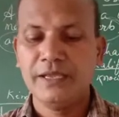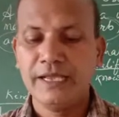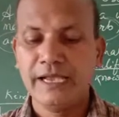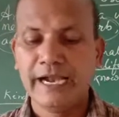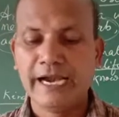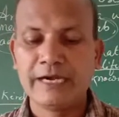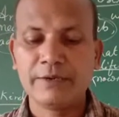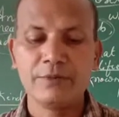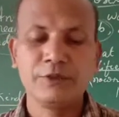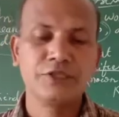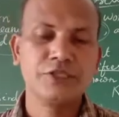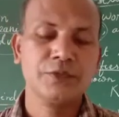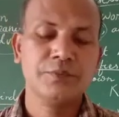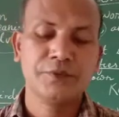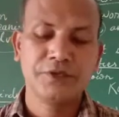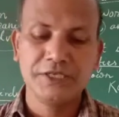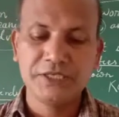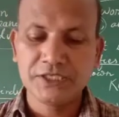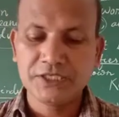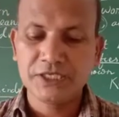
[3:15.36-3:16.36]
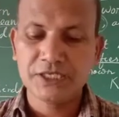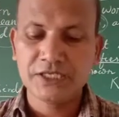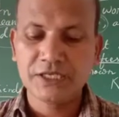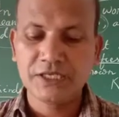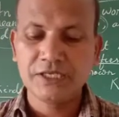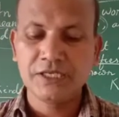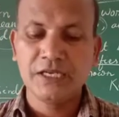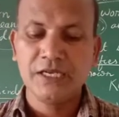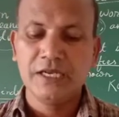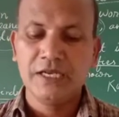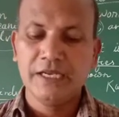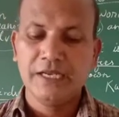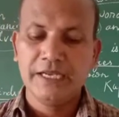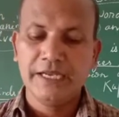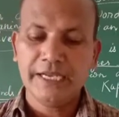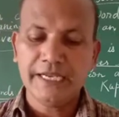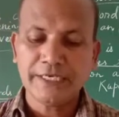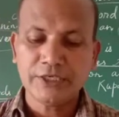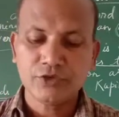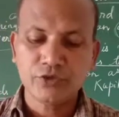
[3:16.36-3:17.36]
adverbs of region,
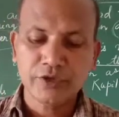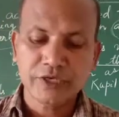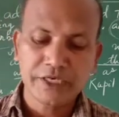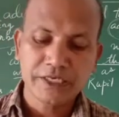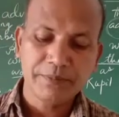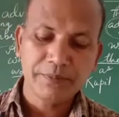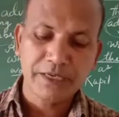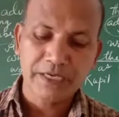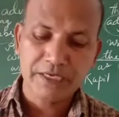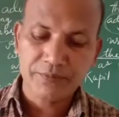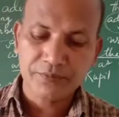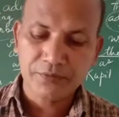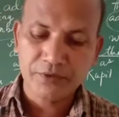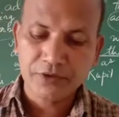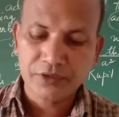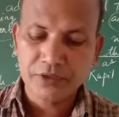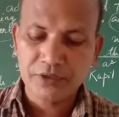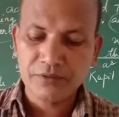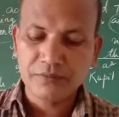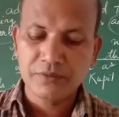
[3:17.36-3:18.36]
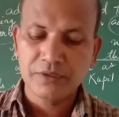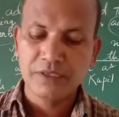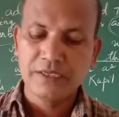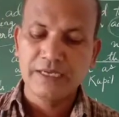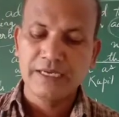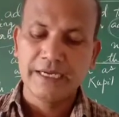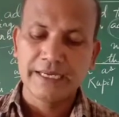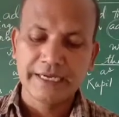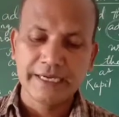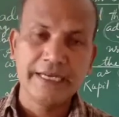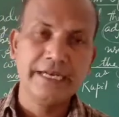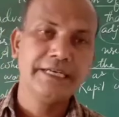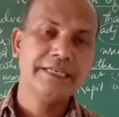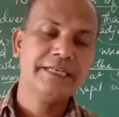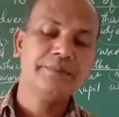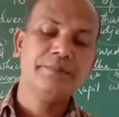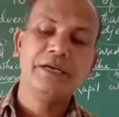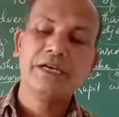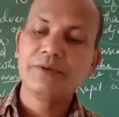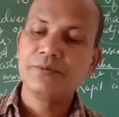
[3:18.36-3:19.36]
interrogative adverb,
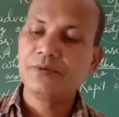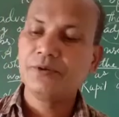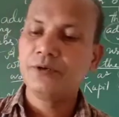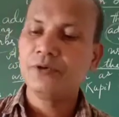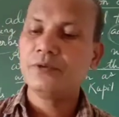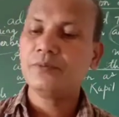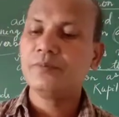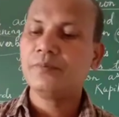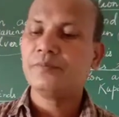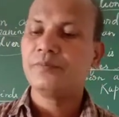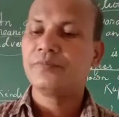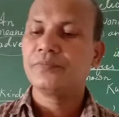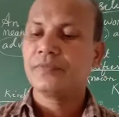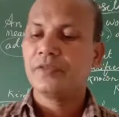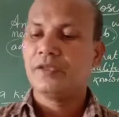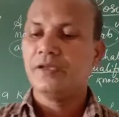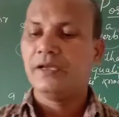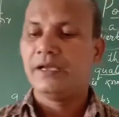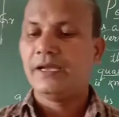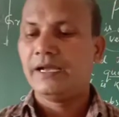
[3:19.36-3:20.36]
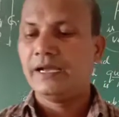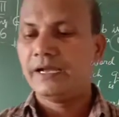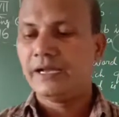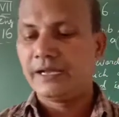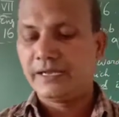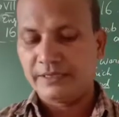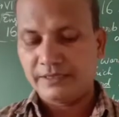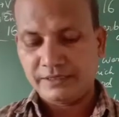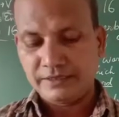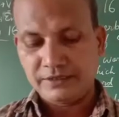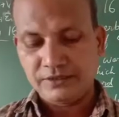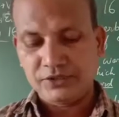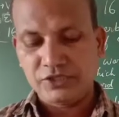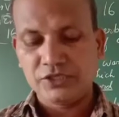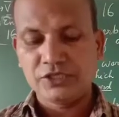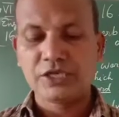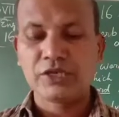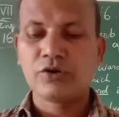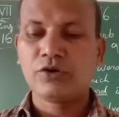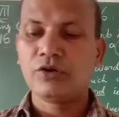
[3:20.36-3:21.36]
relative adverb, and
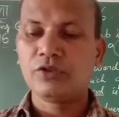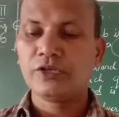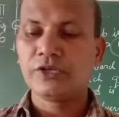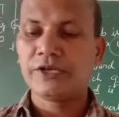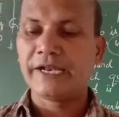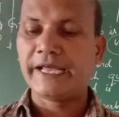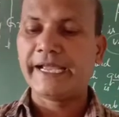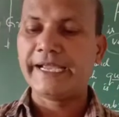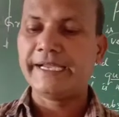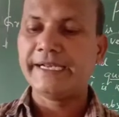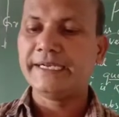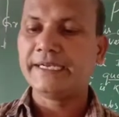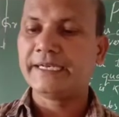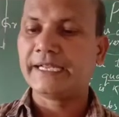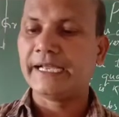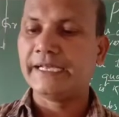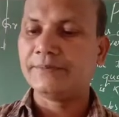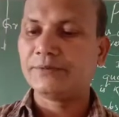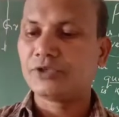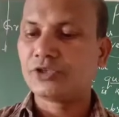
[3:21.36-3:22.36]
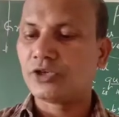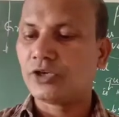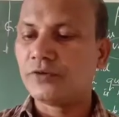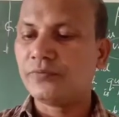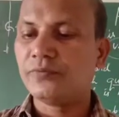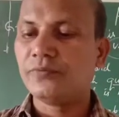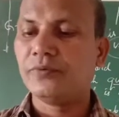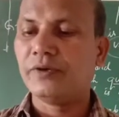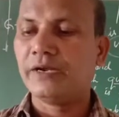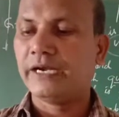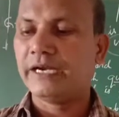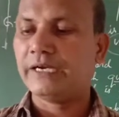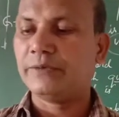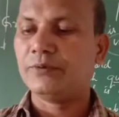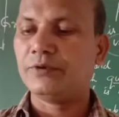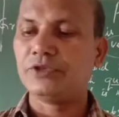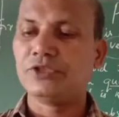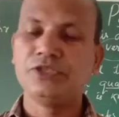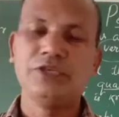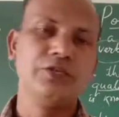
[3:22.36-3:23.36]
these are all the 9 types of
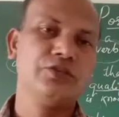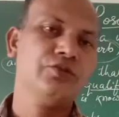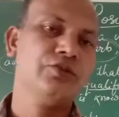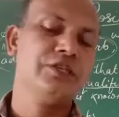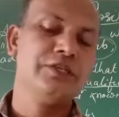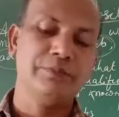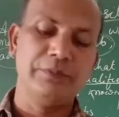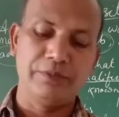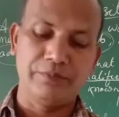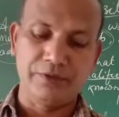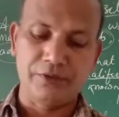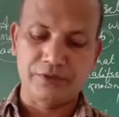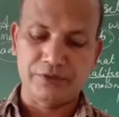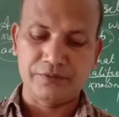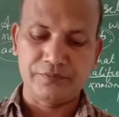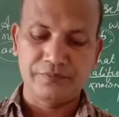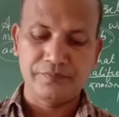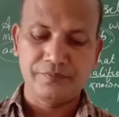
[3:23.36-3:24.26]
adverbs you have to remember.